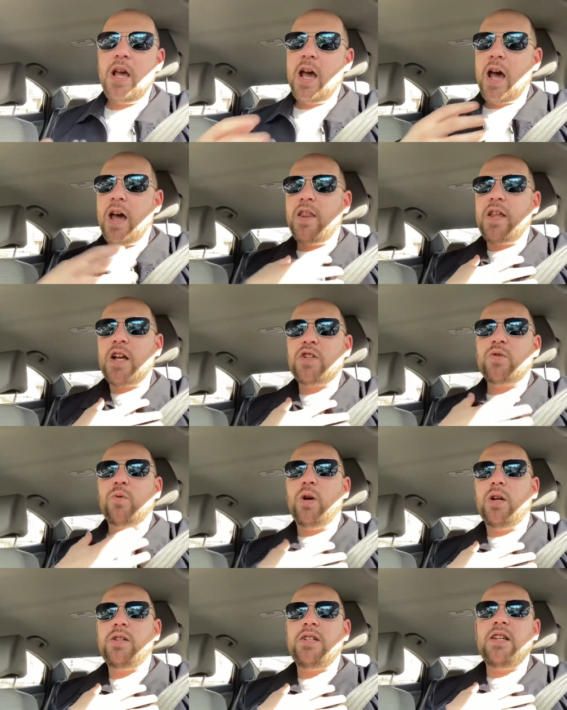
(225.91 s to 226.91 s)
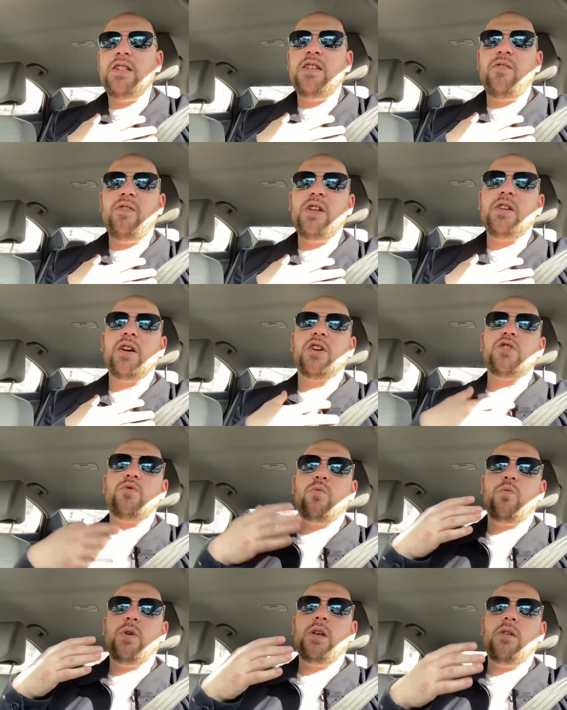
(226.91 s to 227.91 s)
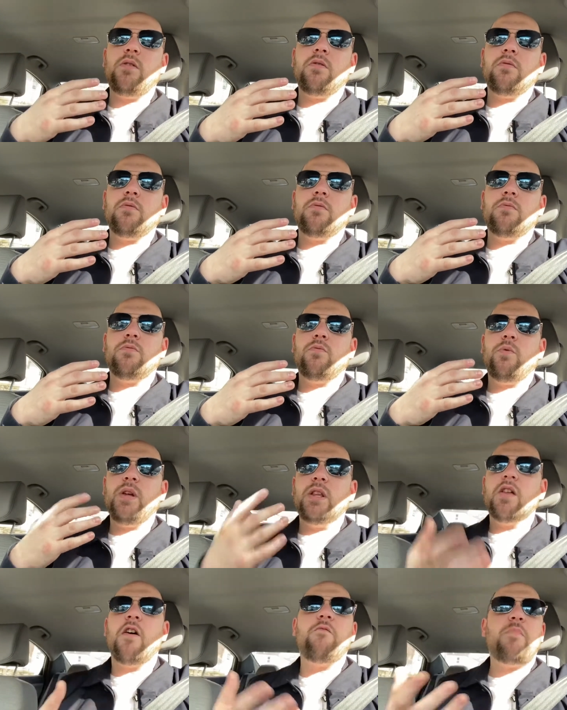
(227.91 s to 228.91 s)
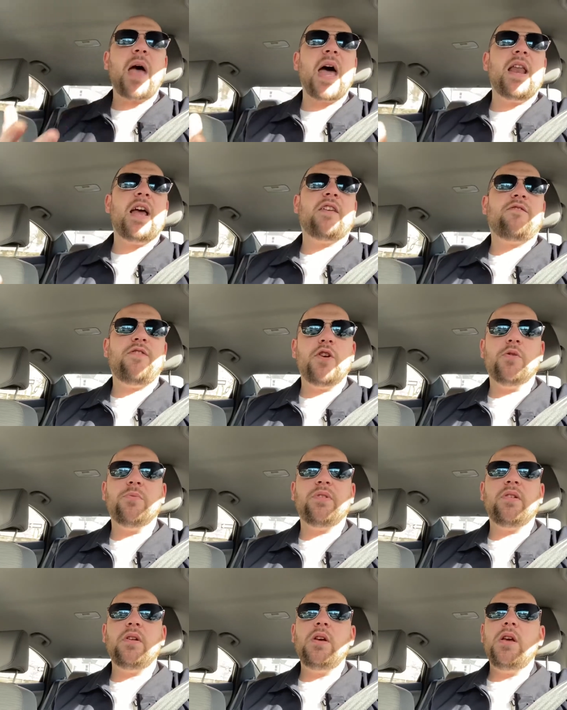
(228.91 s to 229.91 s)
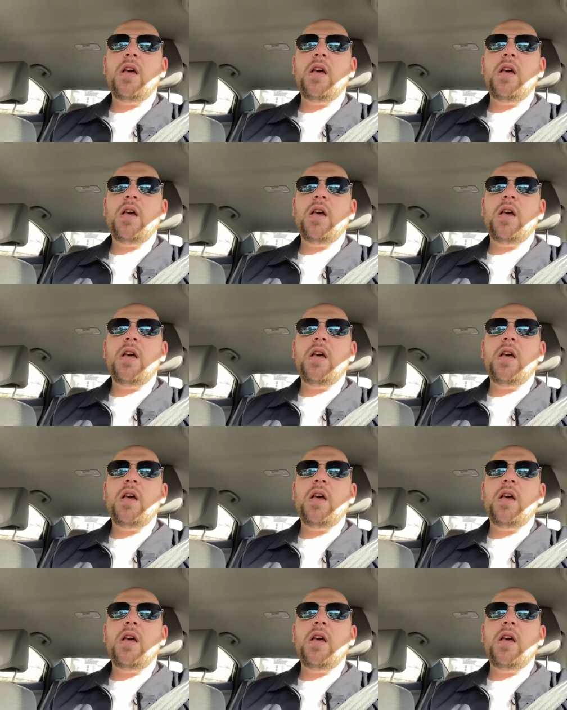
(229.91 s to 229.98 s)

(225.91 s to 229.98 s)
And that's what DTV does. We, we love badass films.